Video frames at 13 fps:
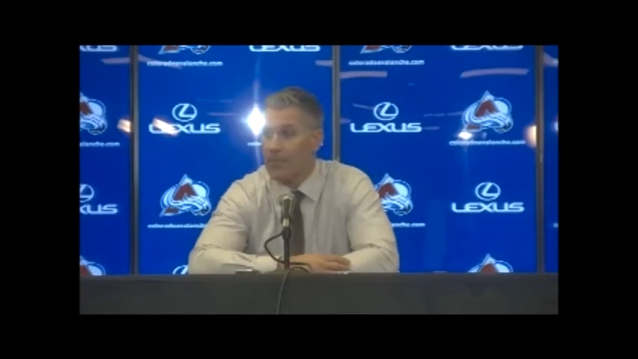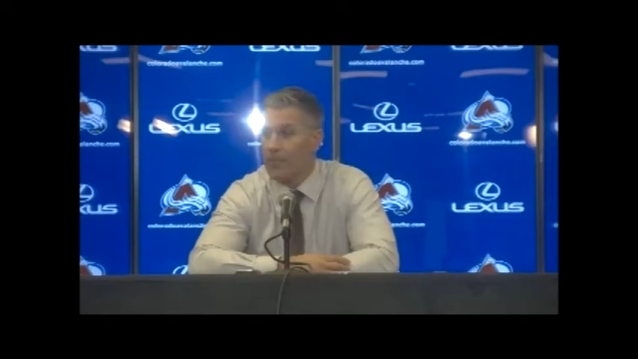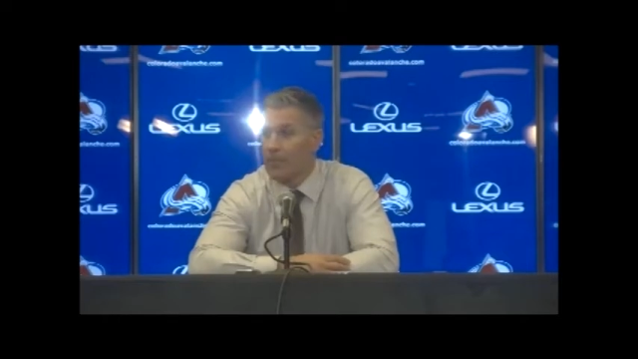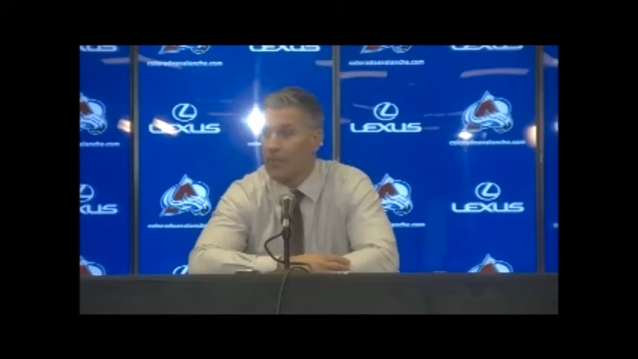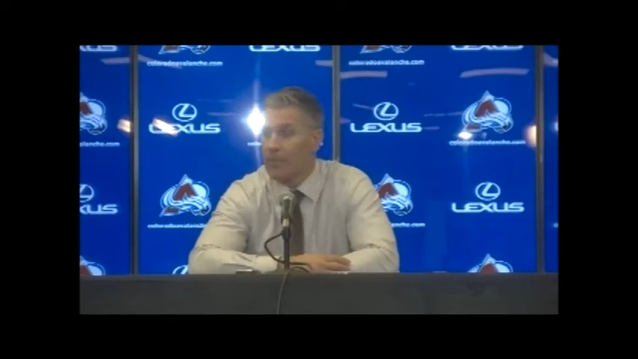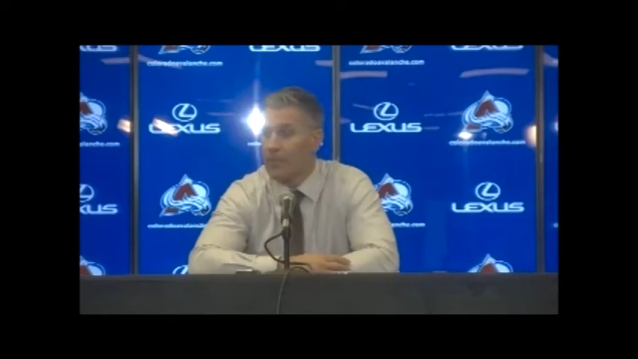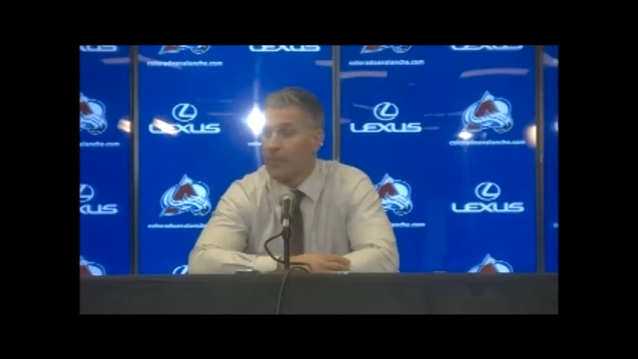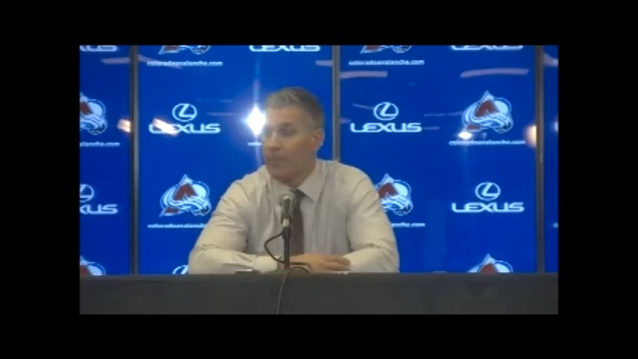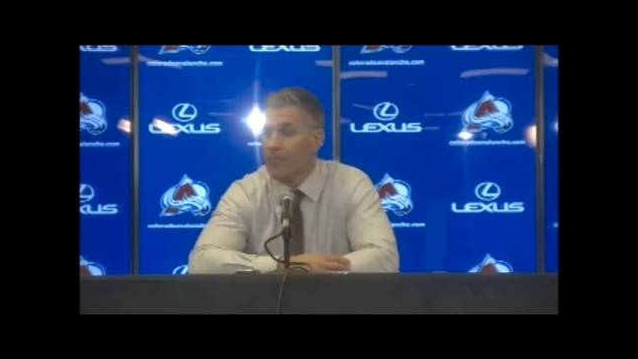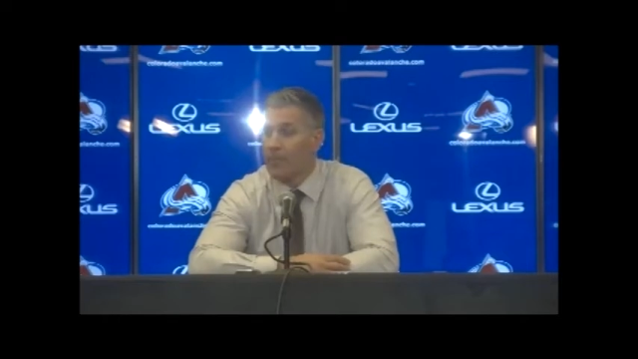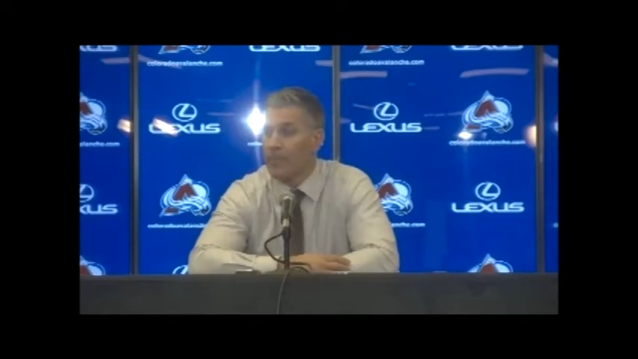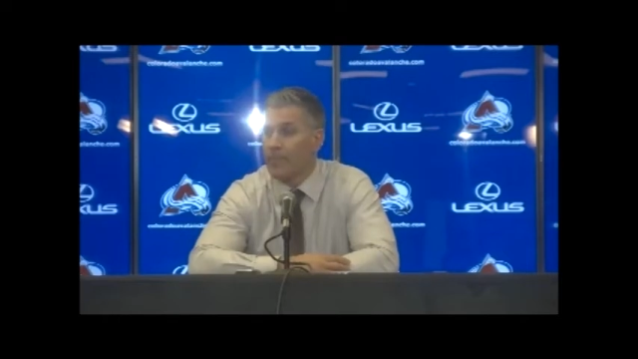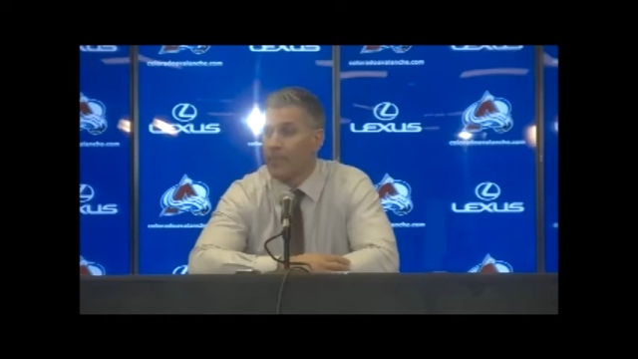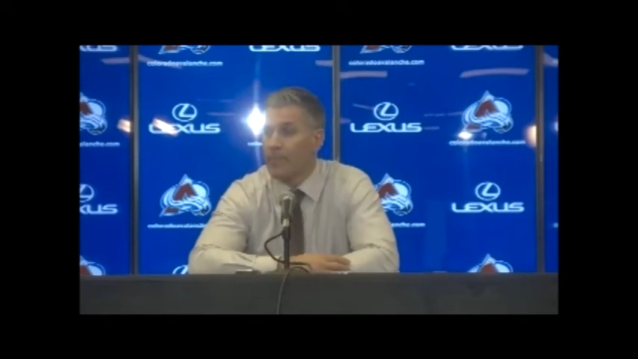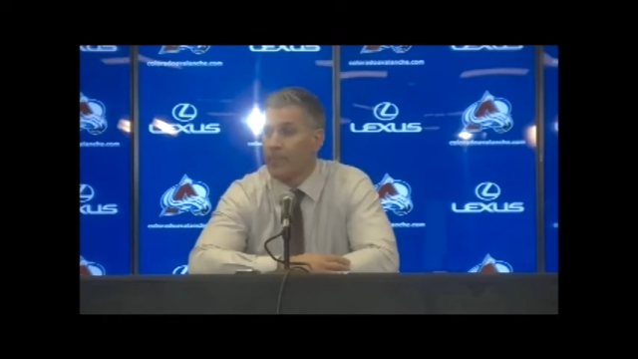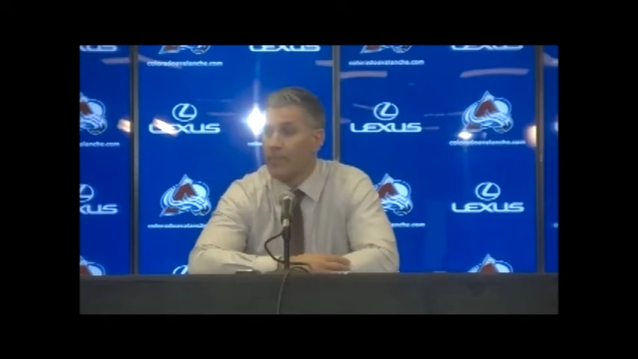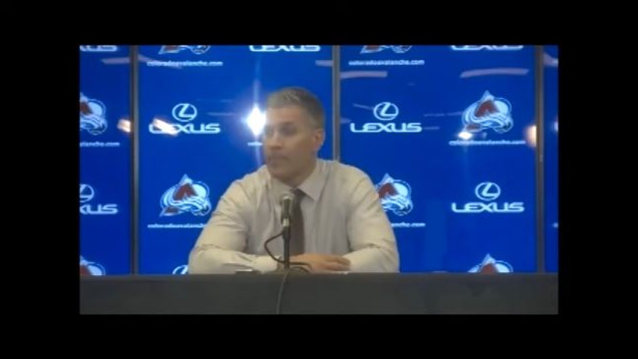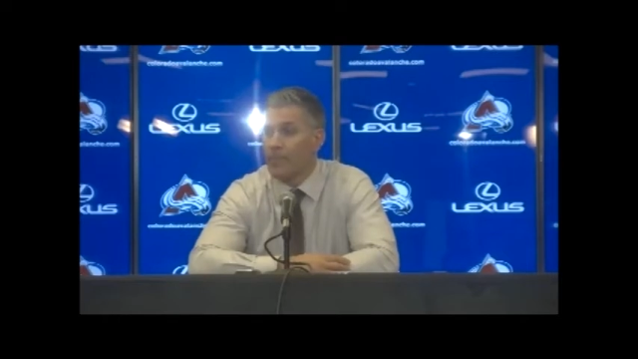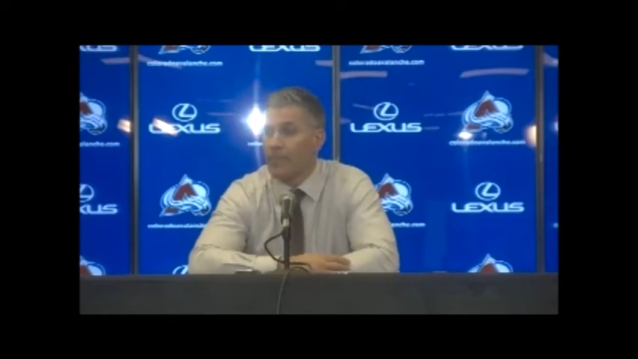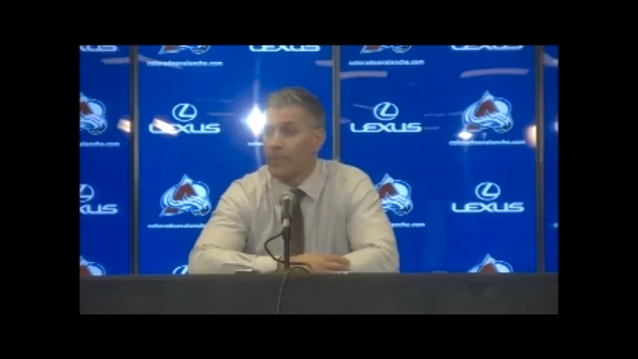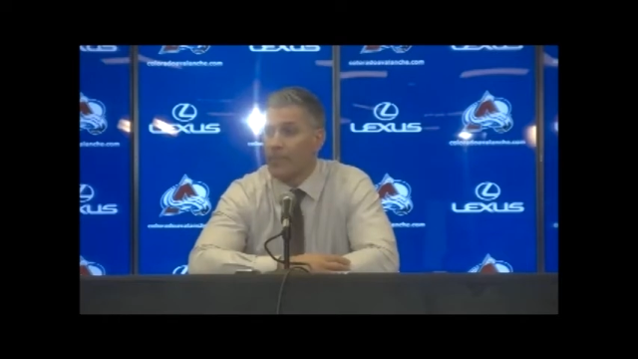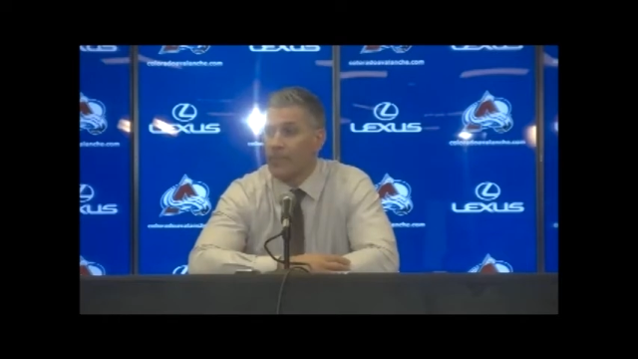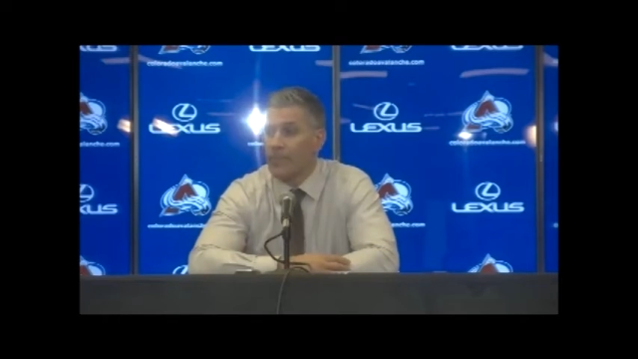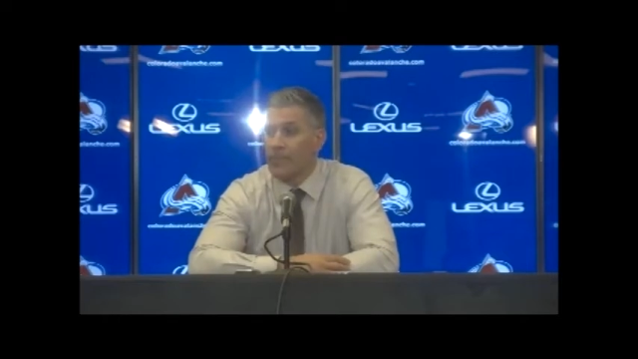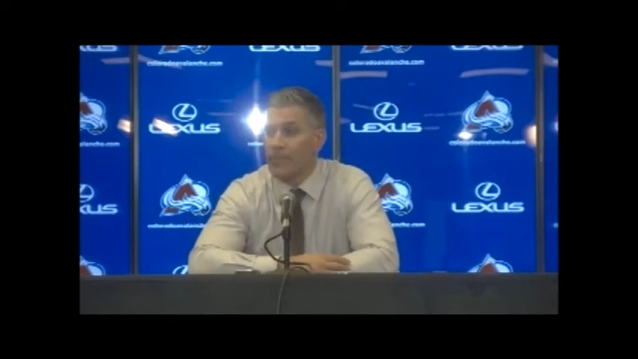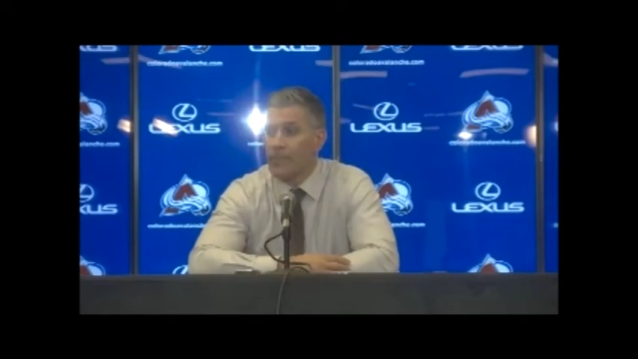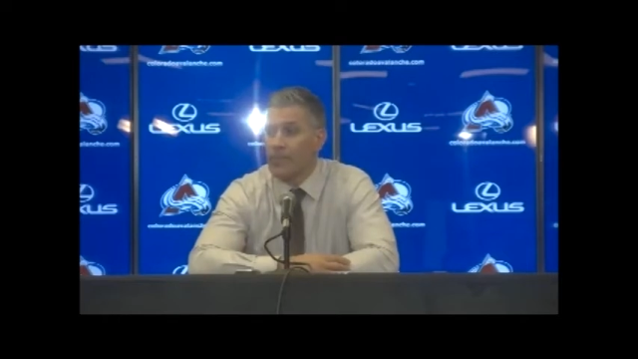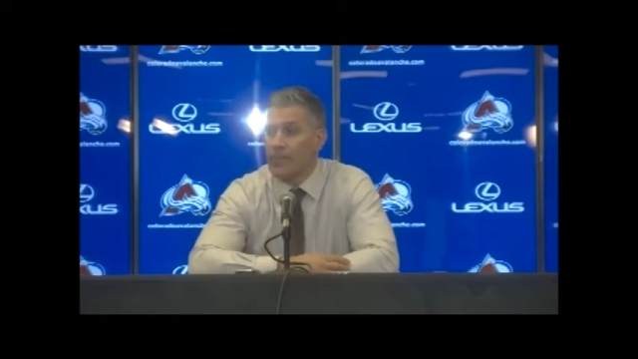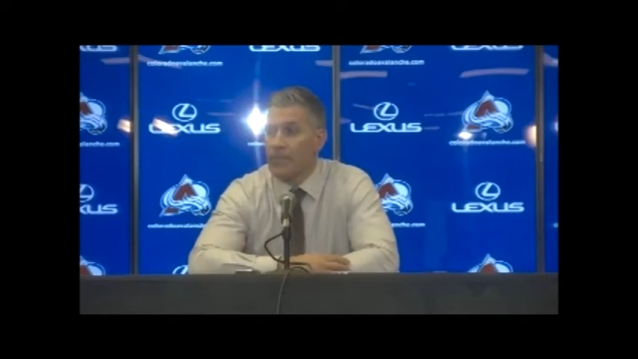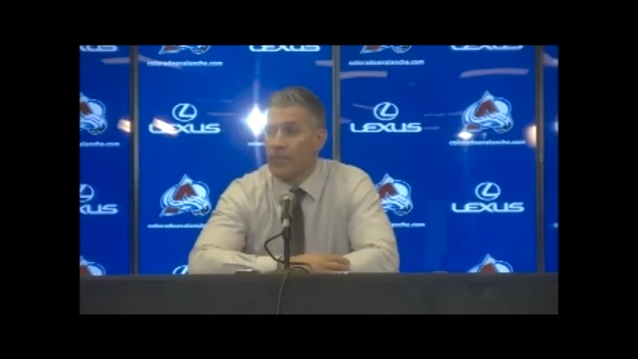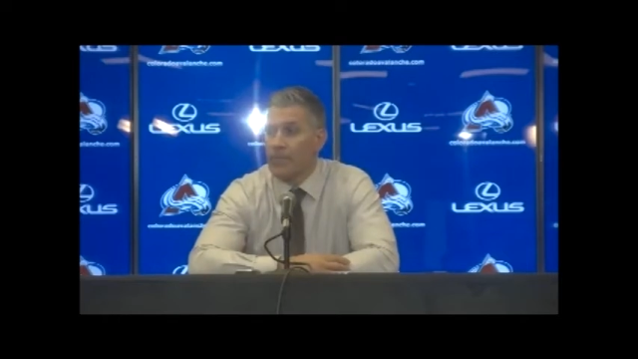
Nobody speaks.